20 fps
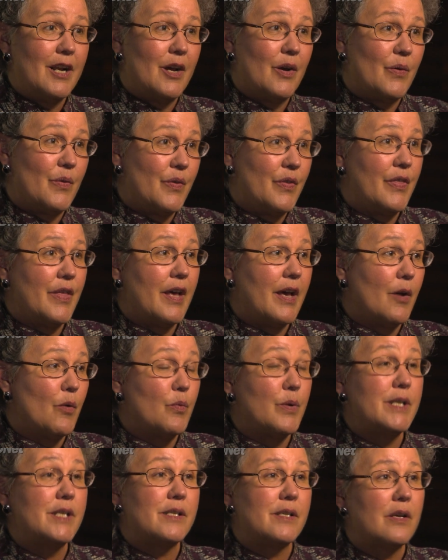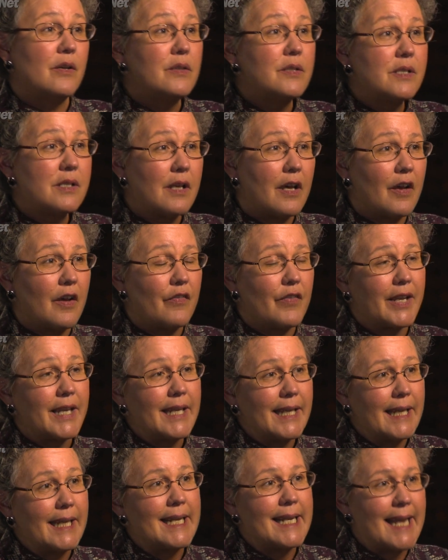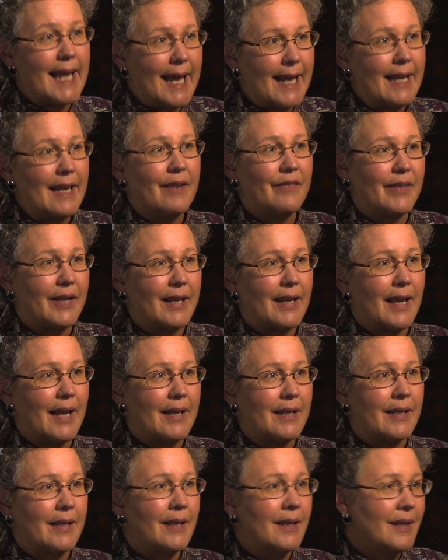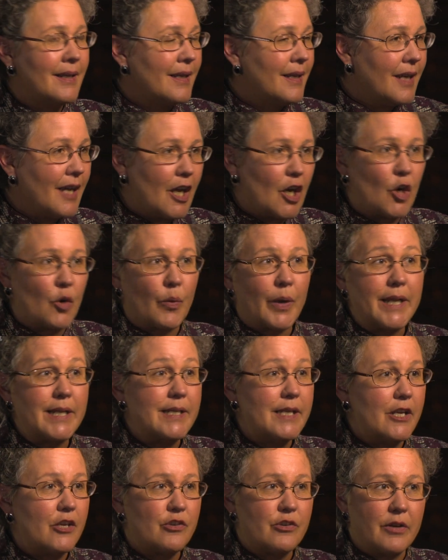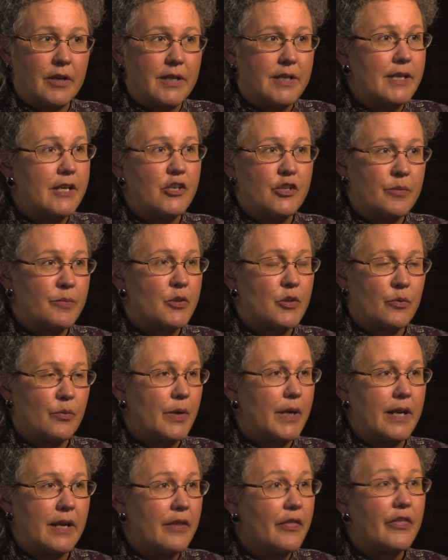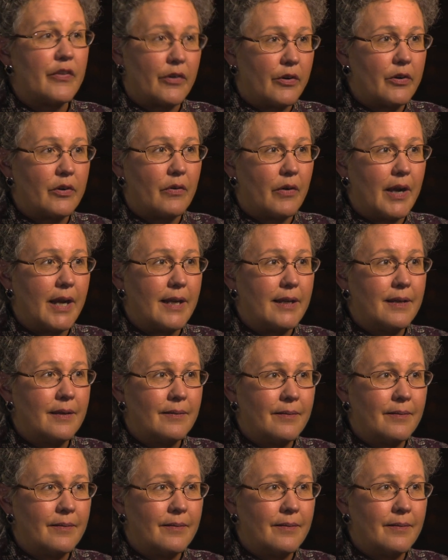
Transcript: know, the results of a kid not having gotten a great teacher to teach him to read in 3rd grade.